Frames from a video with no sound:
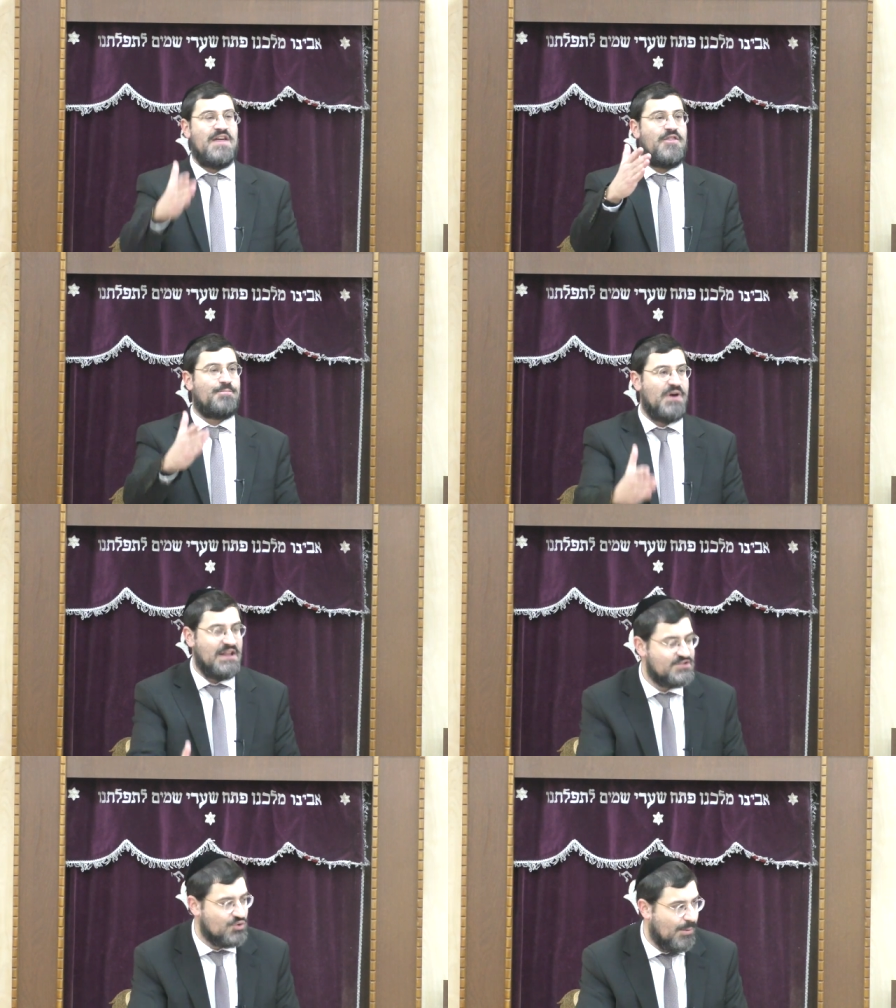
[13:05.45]
they're the
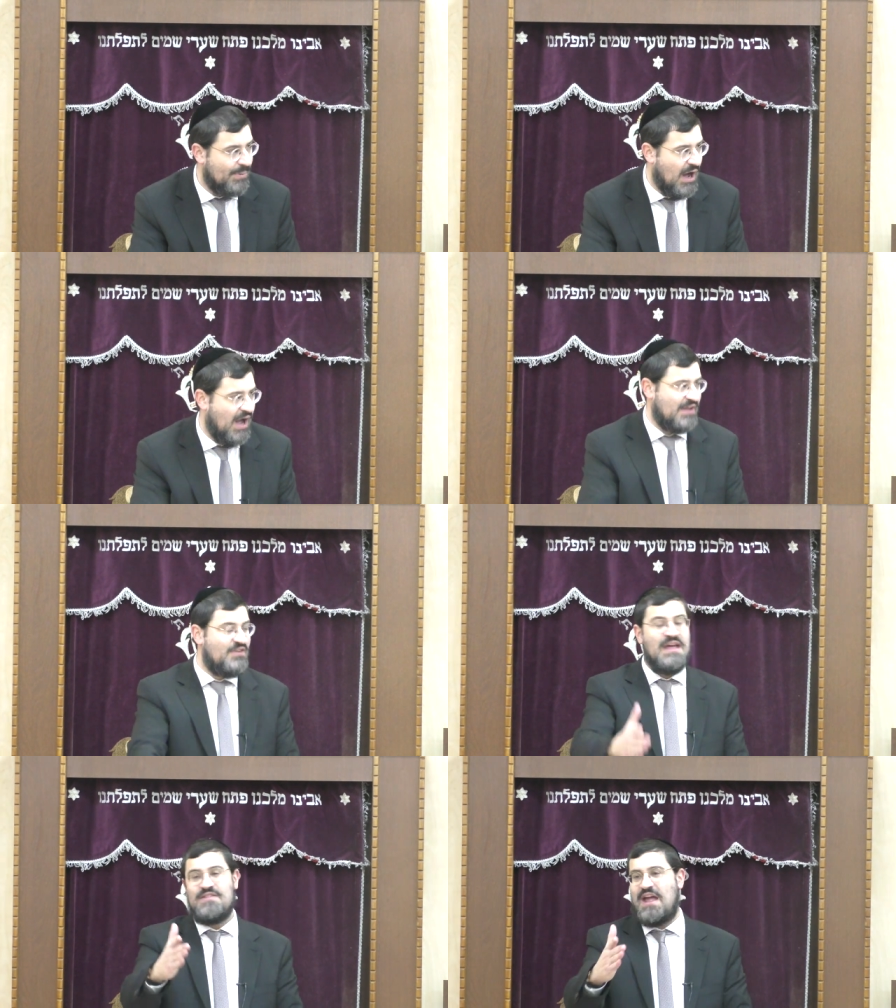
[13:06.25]
brainstorm
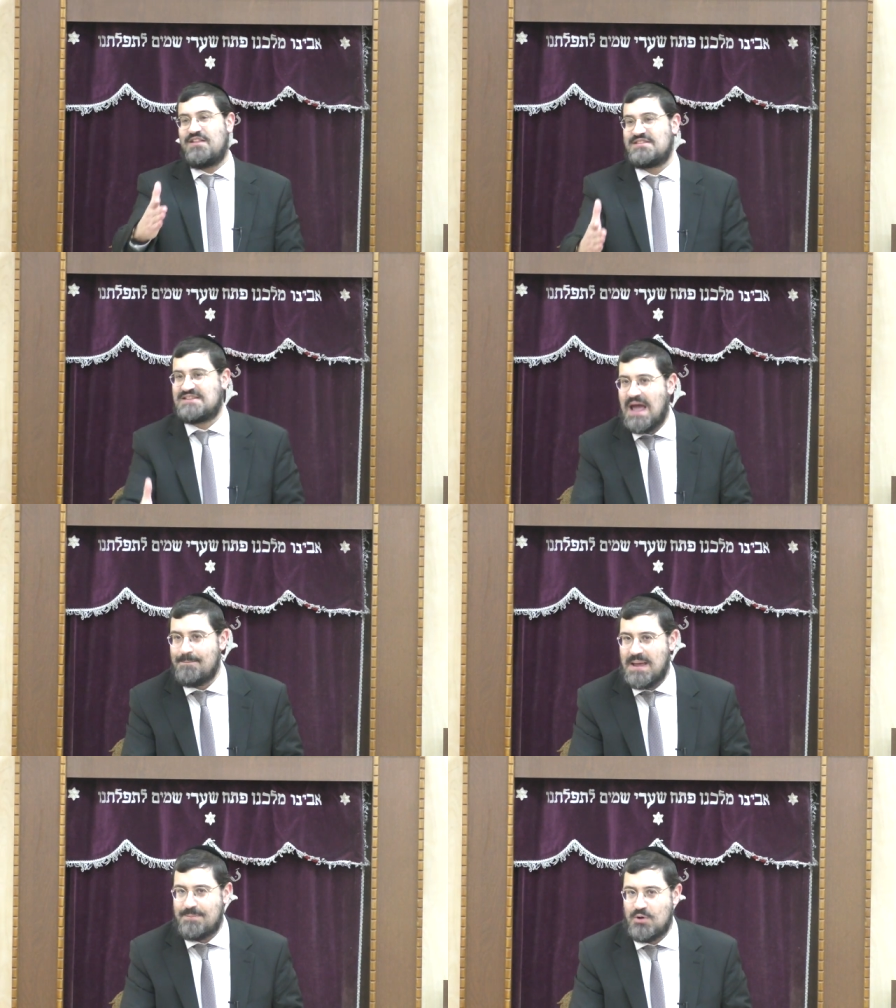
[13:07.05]
behind, they
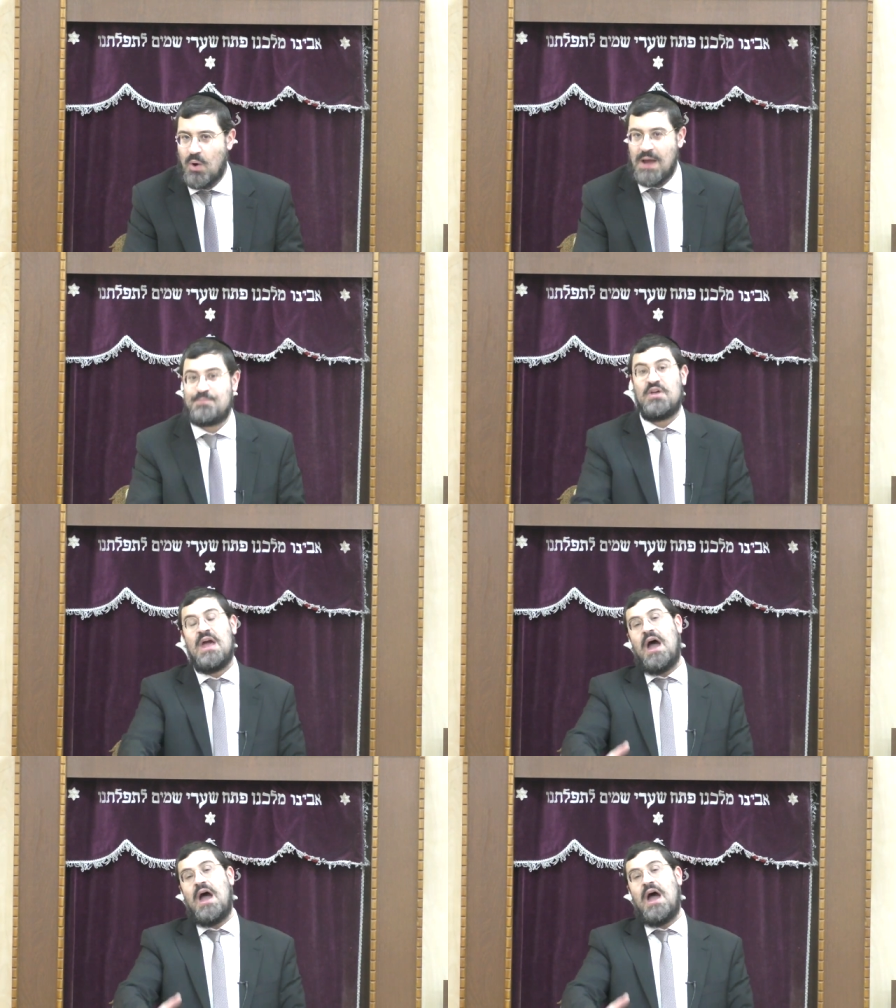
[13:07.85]
understand baby wipes.